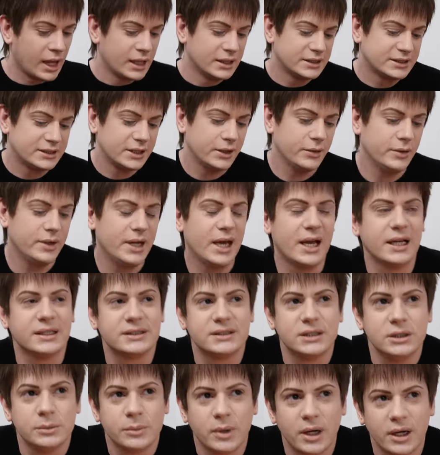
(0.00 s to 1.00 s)
So you
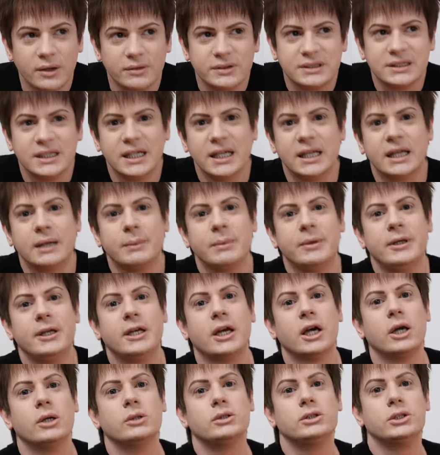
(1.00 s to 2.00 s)
might have seen me
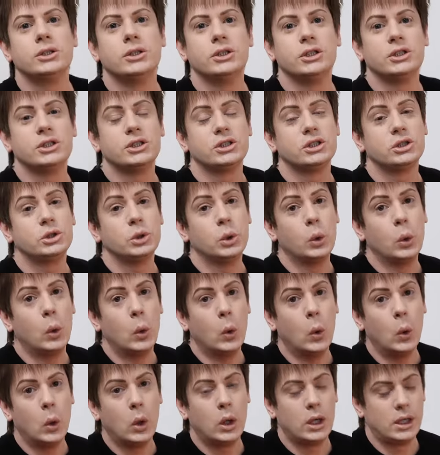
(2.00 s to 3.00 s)
go to the
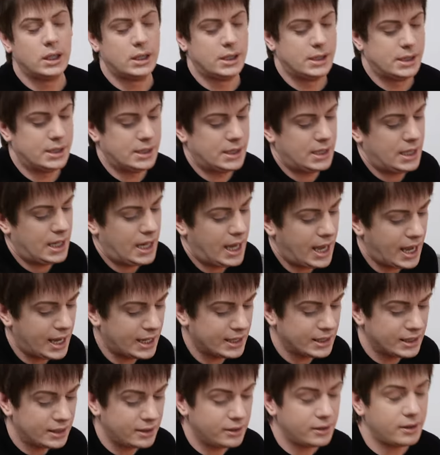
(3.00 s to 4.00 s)
store
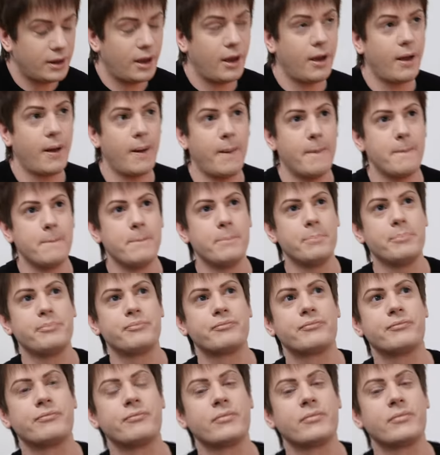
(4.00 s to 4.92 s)
and